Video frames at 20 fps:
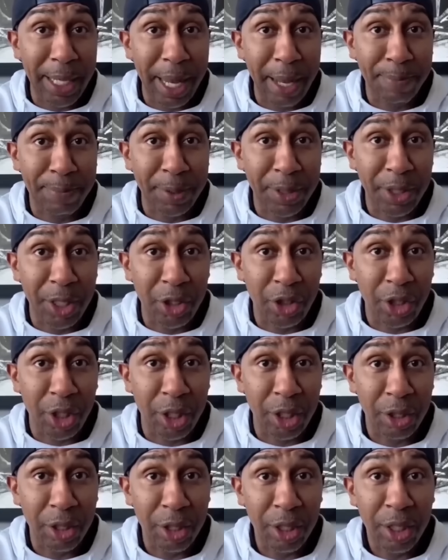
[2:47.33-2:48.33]
talking
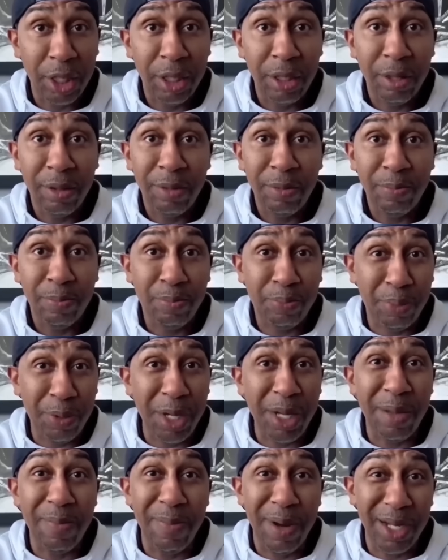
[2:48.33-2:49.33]
about the same thing
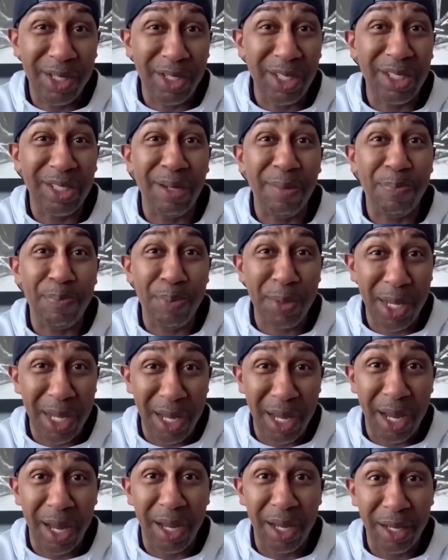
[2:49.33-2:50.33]
again. And he just
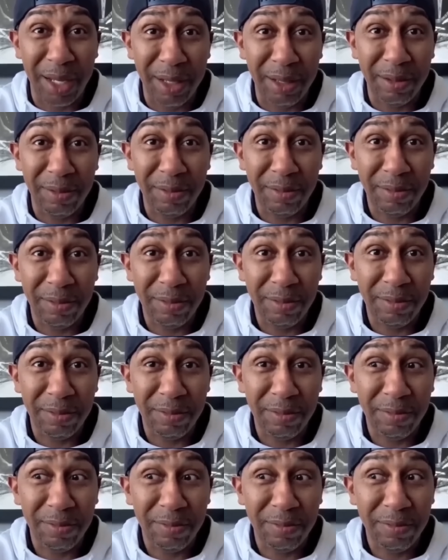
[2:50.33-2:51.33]
blatantly lied on
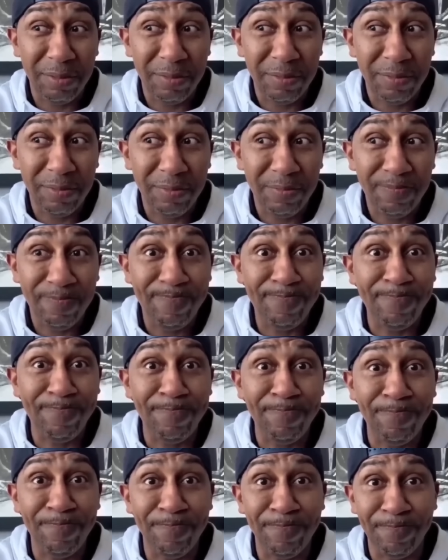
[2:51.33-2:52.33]
LeBron James as well,
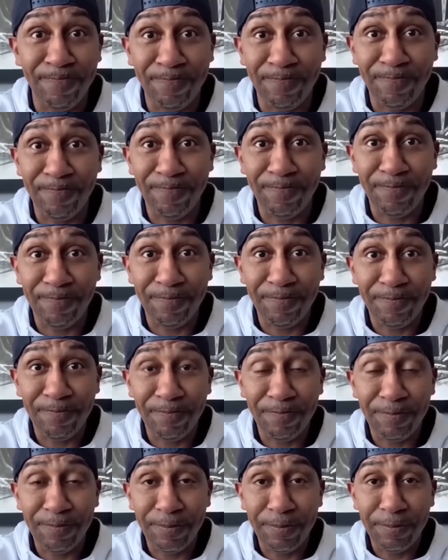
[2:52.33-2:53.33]
talking about that
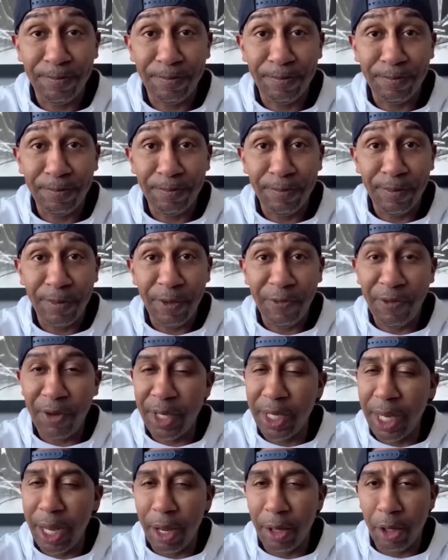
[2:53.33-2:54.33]
LeBron James
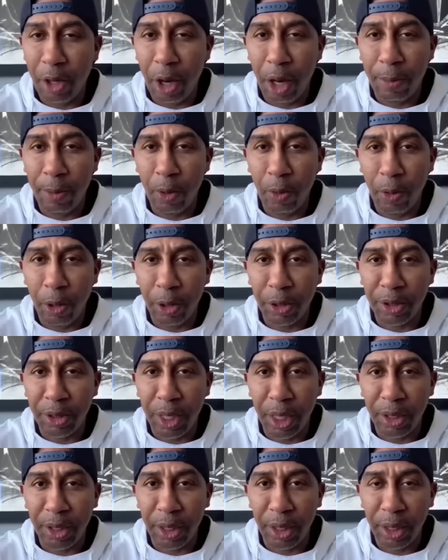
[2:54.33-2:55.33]
didn't attend Kobe
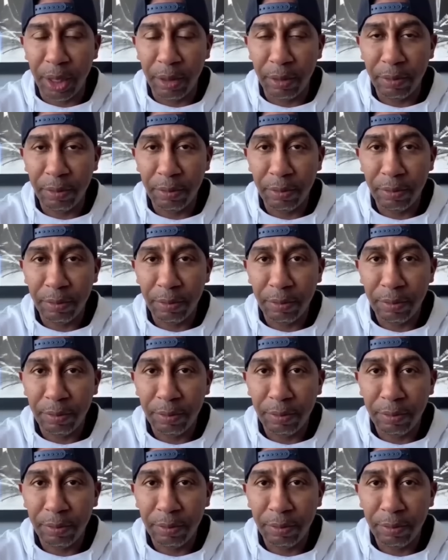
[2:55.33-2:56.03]
Bryant's memorial.